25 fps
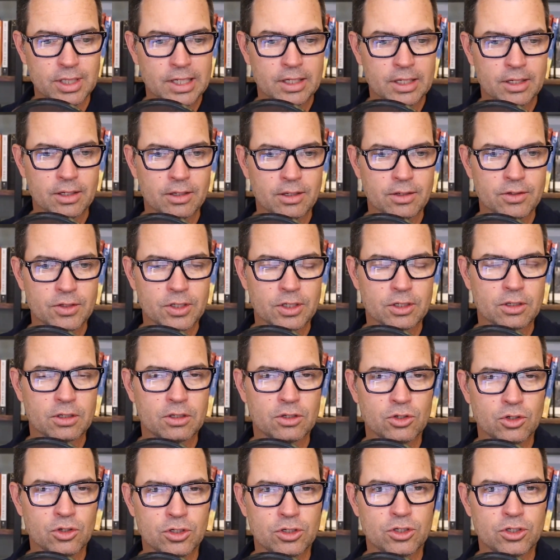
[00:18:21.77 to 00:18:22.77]
is a
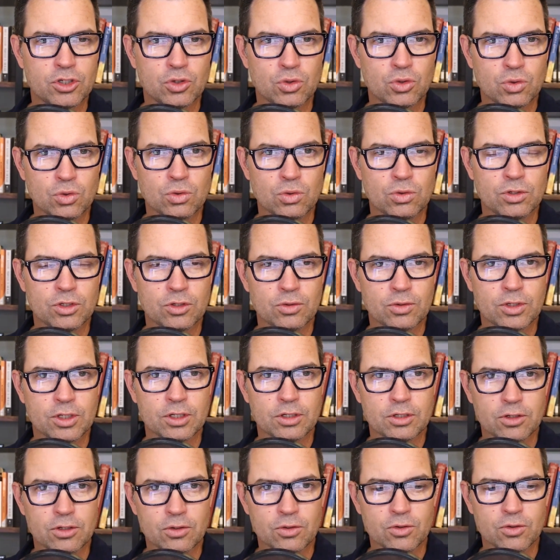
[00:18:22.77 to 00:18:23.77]
good tool you
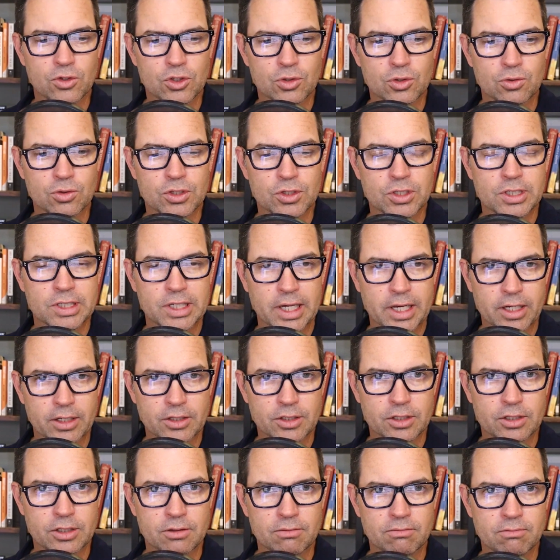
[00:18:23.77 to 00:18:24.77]
can use to
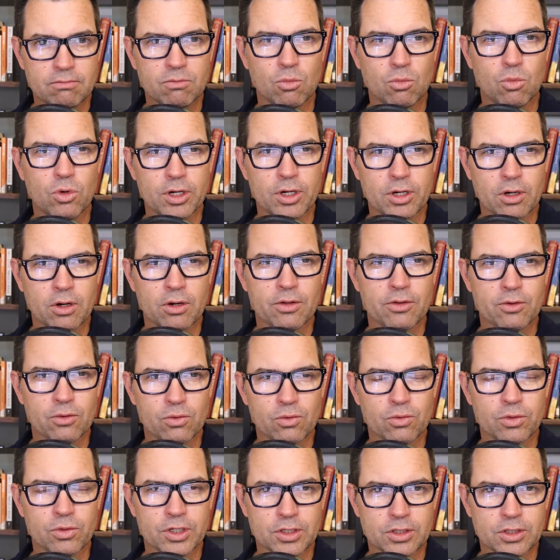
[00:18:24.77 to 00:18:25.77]
assess what are the
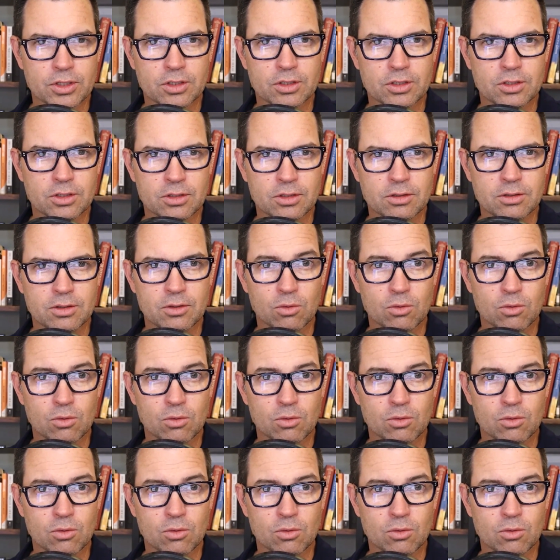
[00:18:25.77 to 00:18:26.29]
risks.